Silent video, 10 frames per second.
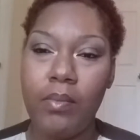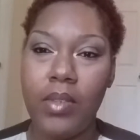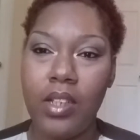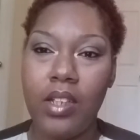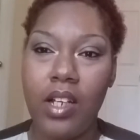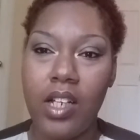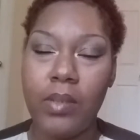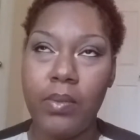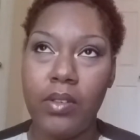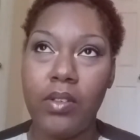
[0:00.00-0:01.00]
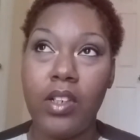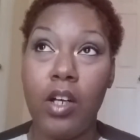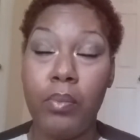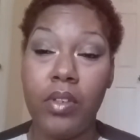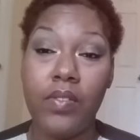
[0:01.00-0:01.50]
in the hospital a
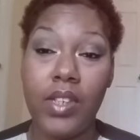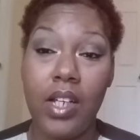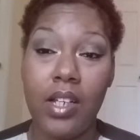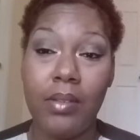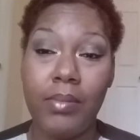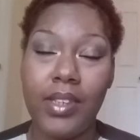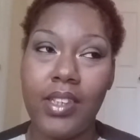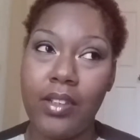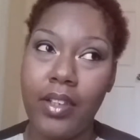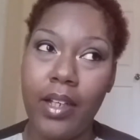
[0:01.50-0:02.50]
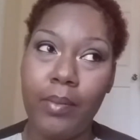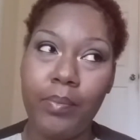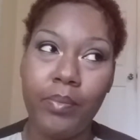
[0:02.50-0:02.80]
couple of times. So yeah.